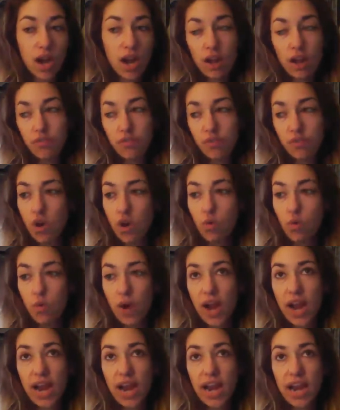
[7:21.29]
I have no
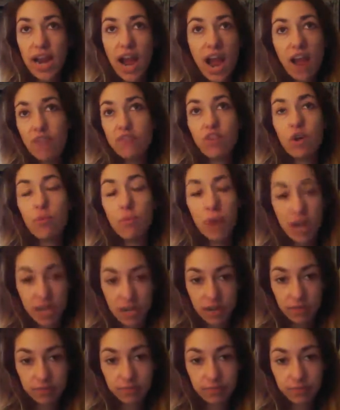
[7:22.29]
way. I have no
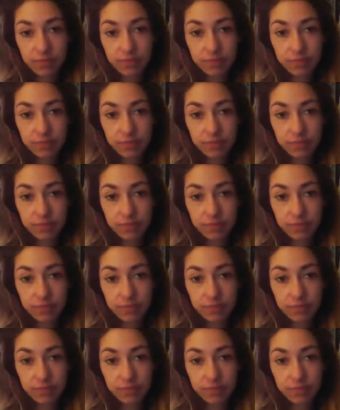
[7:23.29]
money.